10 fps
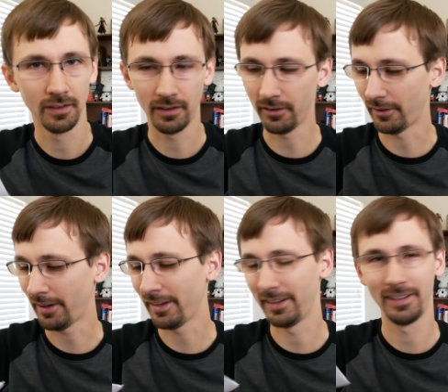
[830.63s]
All
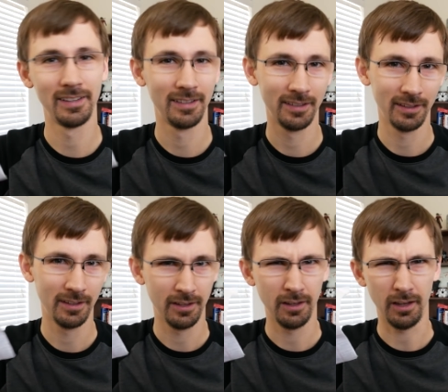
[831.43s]
right.
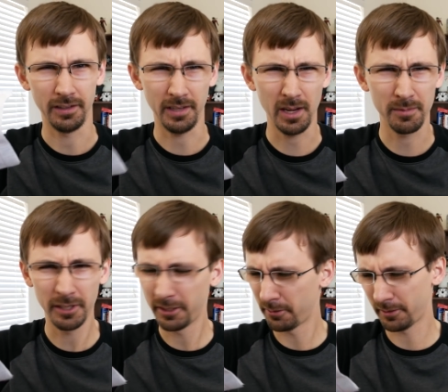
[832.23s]
I
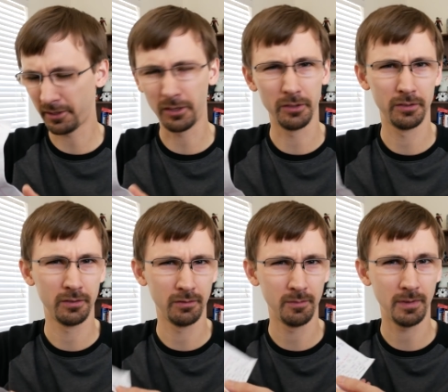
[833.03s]
tabulated the
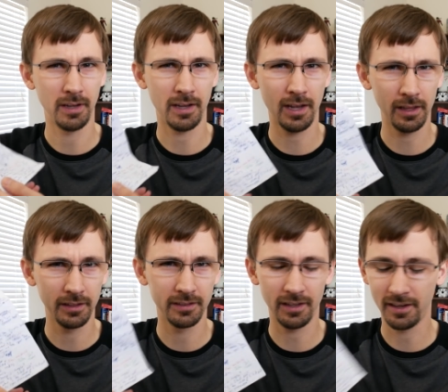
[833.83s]
results in my
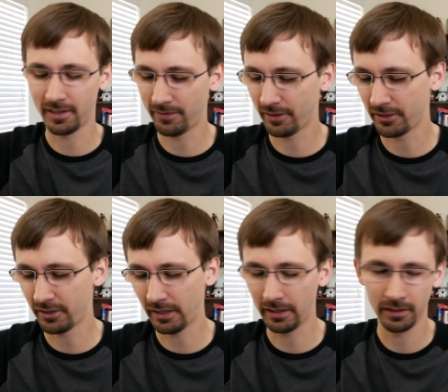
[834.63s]
highly scientific
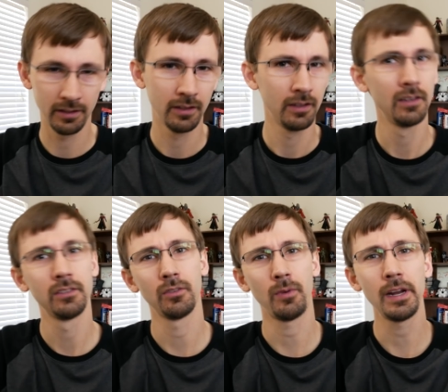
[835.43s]
sheet.
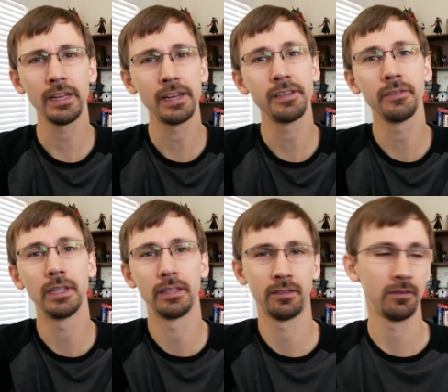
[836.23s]
So why did I do
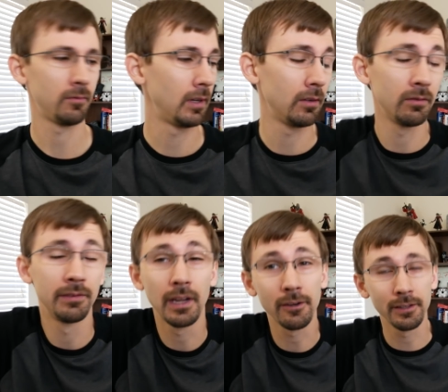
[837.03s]
this? Well,
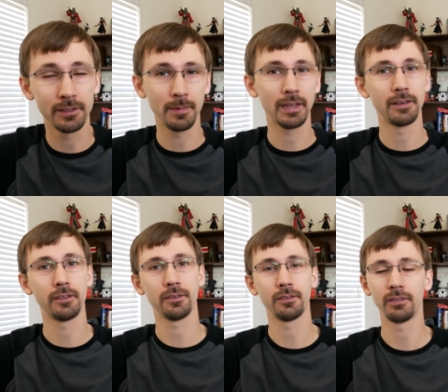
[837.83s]
not only to make
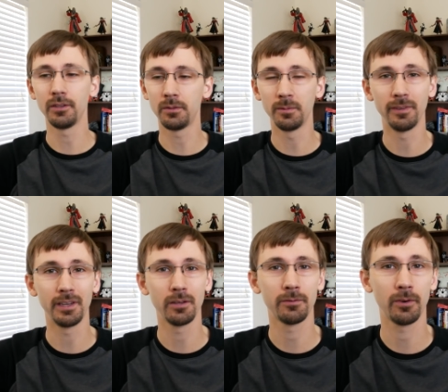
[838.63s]
another YouTube
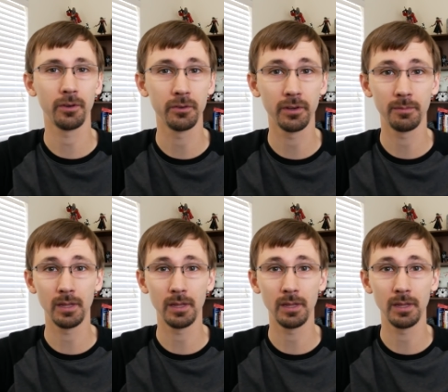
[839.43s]
video for all you good